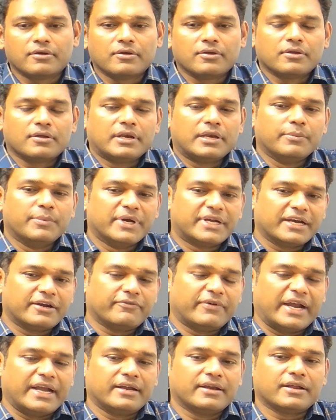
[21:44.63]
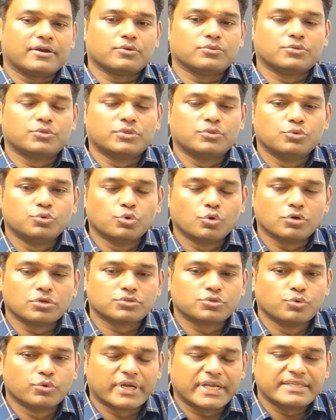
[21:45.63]
those who
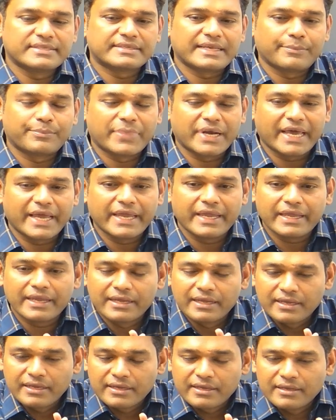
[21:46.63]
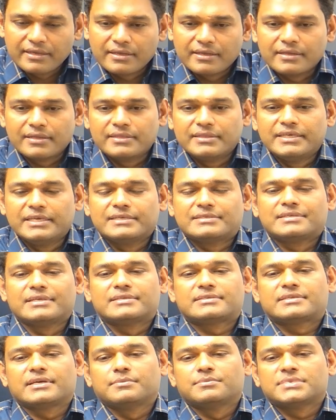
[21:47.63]
can supply these
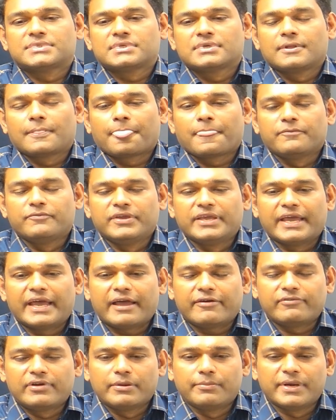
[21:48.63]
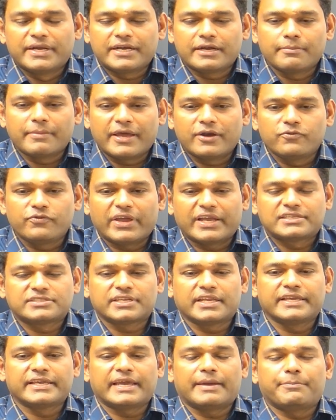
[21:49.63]
systems. We have limited manufacturing
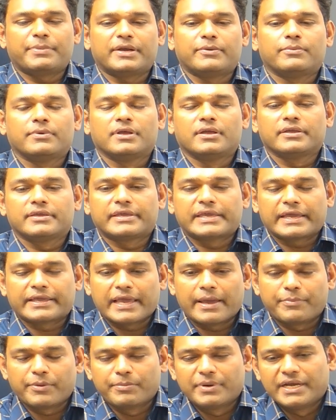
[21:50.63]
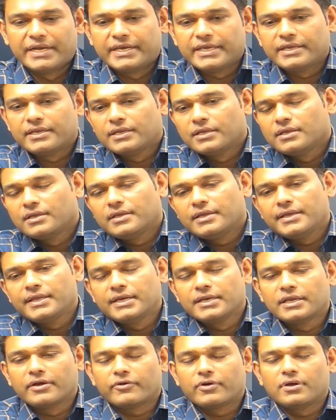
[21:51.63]
capability in
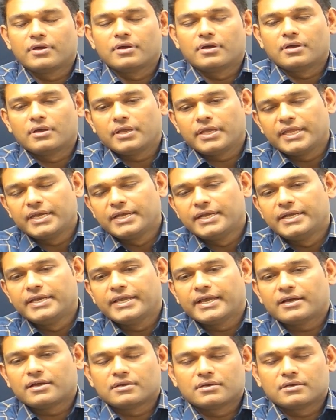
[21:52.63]
India,